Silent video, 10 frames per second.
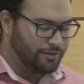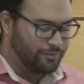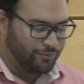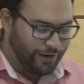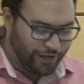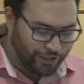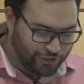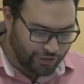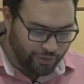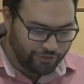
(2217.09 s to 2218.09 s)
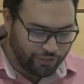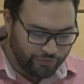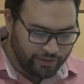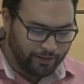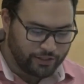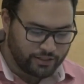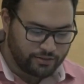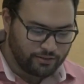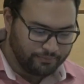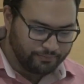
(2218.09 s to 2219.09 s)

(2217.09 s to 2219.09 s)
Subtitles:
why not show 3 dimensions?